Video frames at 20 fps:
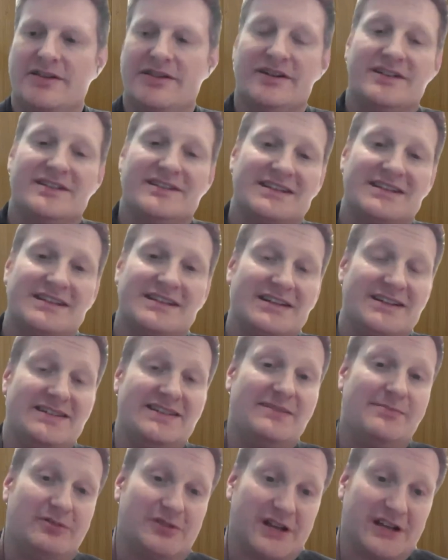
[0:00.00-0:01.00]
the
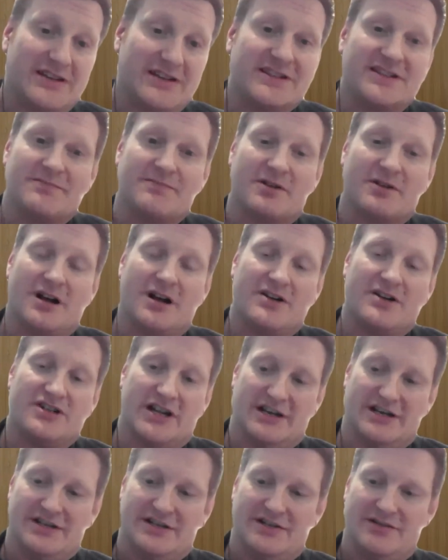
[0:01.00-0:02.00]
CDC Places
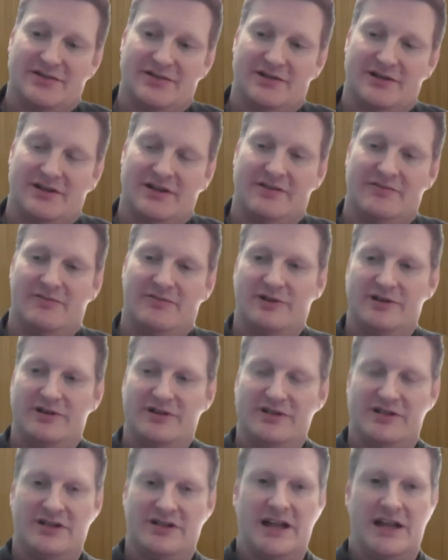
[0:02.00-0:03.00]
project, in
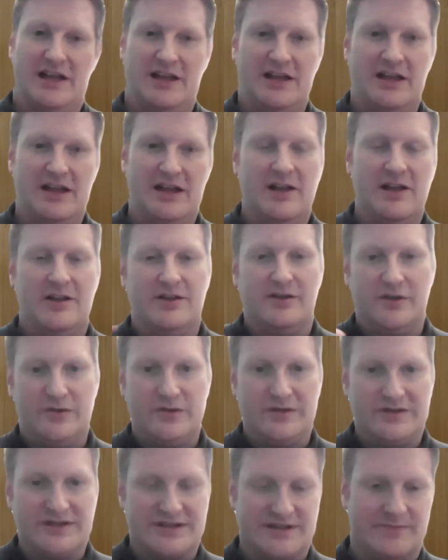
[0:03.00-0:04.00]
which they
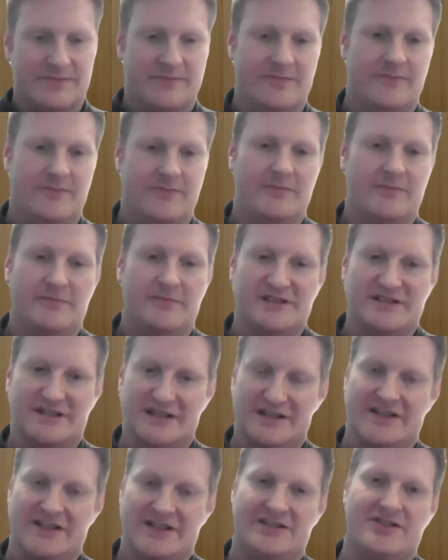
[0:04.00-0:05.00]
use some
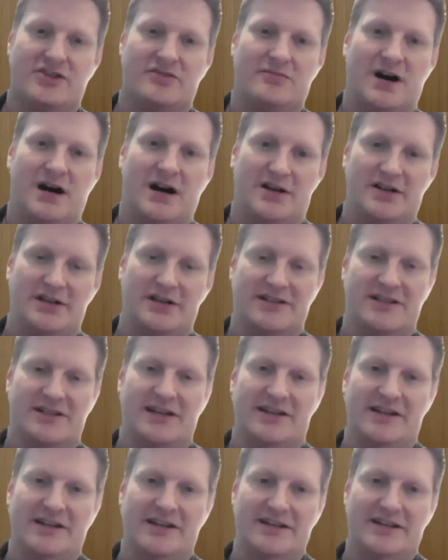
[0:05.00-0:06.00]
statistical modeling
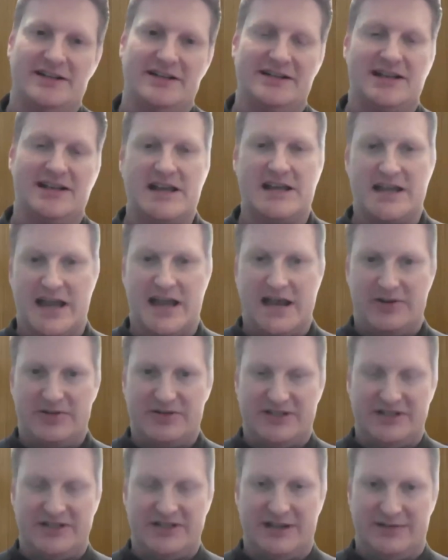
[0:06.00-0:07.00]
techniques to take
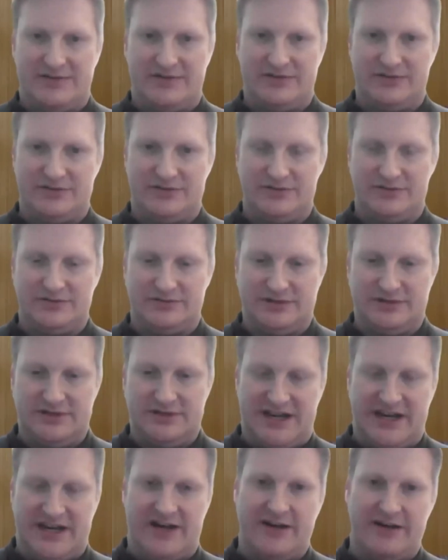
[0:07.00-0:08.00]
county level
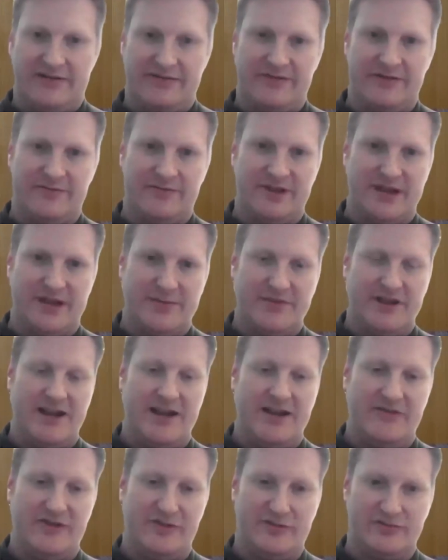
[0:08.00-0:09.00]
data from the
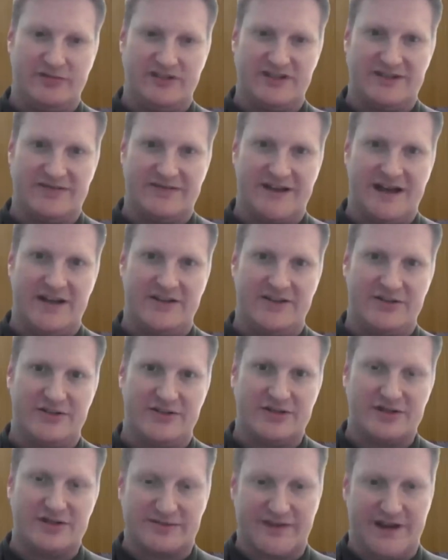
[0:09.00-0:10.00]
behavioral risk
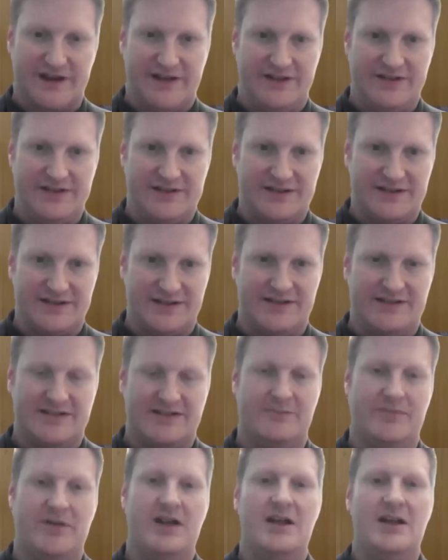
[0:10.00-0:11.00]
factor surveillance
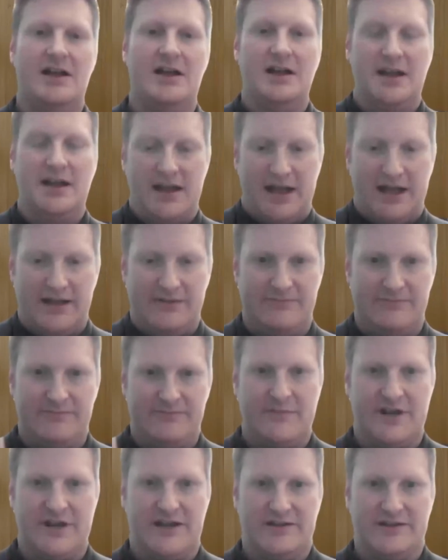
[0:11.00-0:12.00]
system
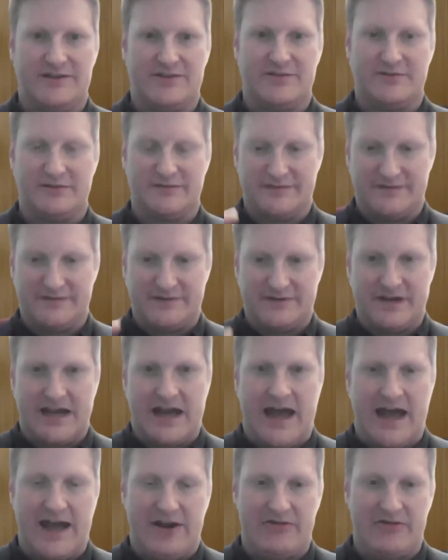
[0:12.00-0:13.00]
and sort of
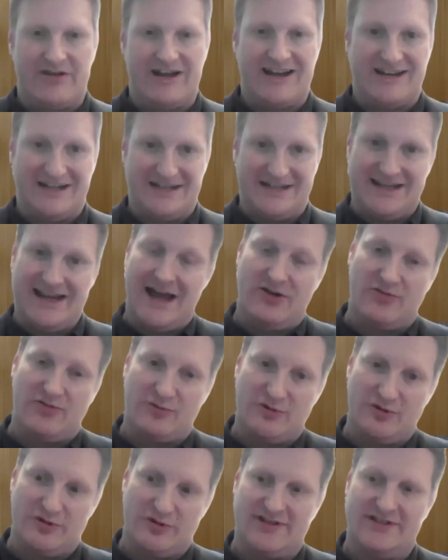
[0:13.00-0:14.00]
aggregate it
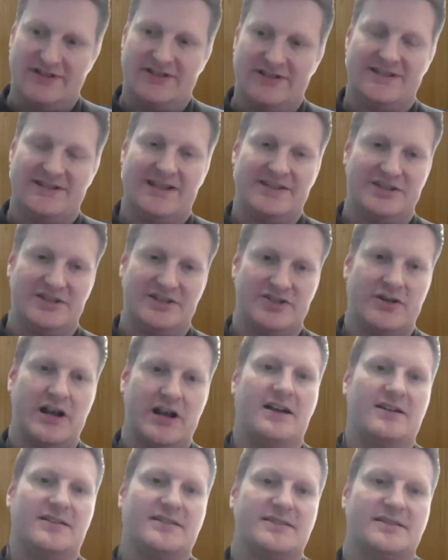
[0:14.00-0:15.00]
downwards into census
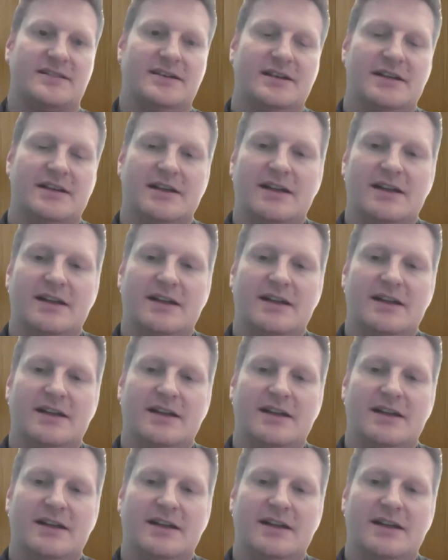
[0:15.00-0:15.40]
tracts.